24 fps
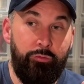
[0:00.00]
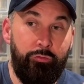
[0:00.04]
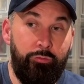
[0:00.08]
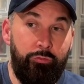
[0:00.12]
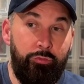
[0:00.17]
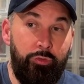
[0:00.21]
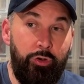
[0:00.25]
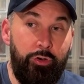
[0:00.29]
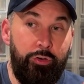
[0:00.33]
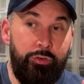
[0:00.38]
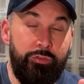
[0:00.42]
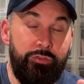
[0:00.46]

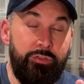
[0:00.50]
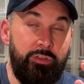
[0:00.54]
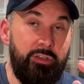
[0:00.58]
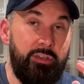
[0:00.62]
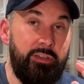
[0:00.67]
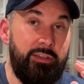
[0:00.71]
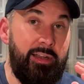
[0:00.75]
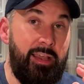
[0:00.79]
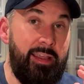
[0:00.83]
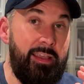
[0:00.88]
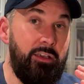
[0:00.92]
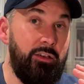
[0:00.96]
first
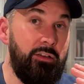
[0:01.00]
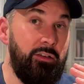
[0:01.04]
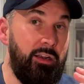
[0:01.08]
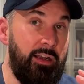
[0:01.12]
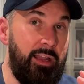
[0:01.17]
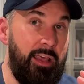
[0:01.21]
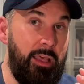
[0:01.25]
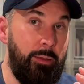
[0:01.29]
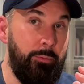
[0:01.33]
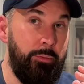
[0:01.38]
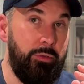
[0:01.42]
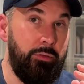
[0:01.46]
Nike
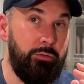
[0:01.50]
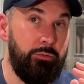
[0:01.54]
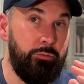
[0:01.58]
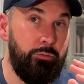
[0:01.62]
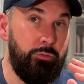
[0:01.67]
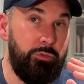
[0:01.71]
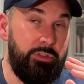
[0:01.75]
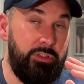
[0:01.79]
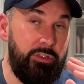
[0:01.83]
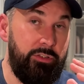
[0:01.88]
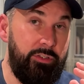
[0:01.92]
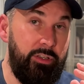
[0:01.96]
collab
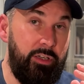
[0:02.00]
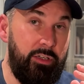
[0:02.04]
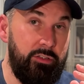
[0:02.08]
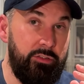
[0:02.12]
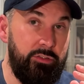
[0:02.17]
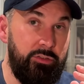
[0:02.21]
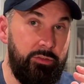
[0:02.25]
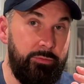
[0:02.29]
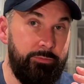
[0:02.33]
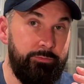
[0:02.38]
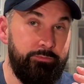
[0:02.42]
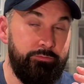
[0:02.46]
with the
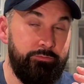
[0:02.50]
Dunks.